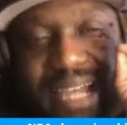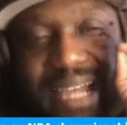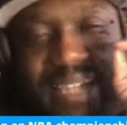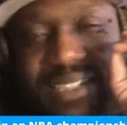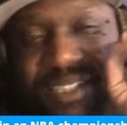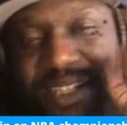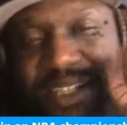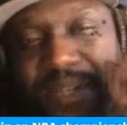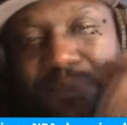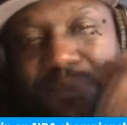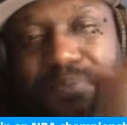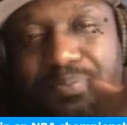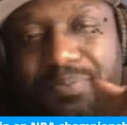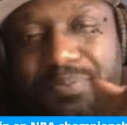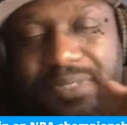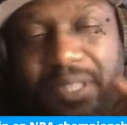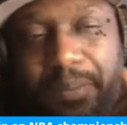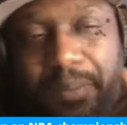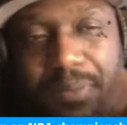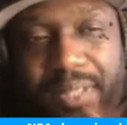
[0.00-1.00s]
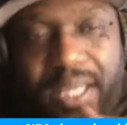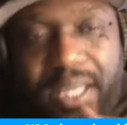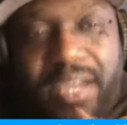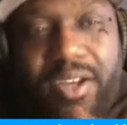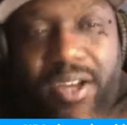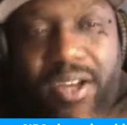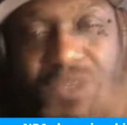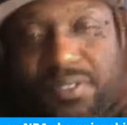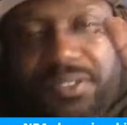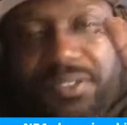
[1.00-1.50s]
year, the
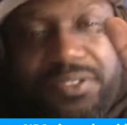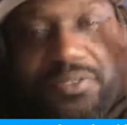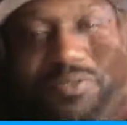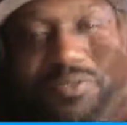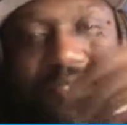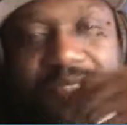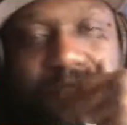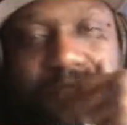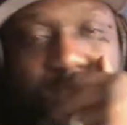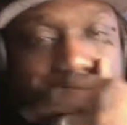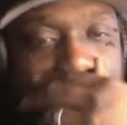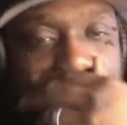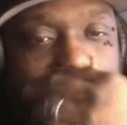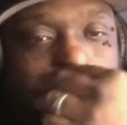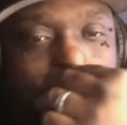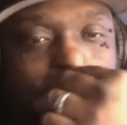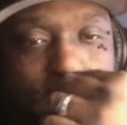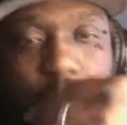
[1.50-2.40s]
playoffs just really just told you